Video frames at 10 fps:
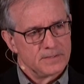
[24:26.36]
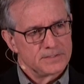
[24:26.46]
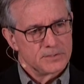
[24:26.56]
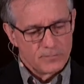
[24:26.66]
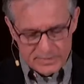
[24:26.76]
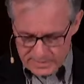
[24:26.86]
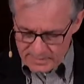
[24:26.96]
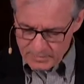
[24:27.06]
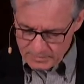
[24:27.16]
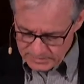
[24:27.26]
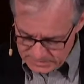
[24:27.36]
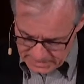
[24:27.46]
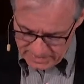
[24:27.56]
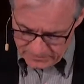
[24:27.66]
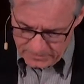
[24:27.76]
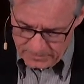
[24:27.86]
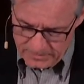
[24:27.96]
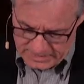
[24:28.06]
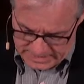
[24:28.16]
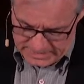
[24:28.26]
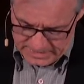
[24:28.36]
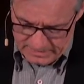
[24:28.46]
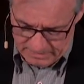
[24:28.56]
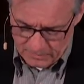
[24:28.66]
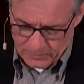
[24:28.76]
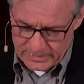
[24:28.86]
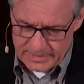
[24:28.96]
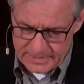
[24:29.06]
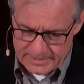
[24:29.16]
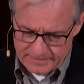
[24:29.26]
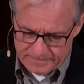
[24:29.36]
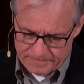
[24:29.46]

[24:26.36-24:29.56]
He's the Redeemer, the Savior that we need.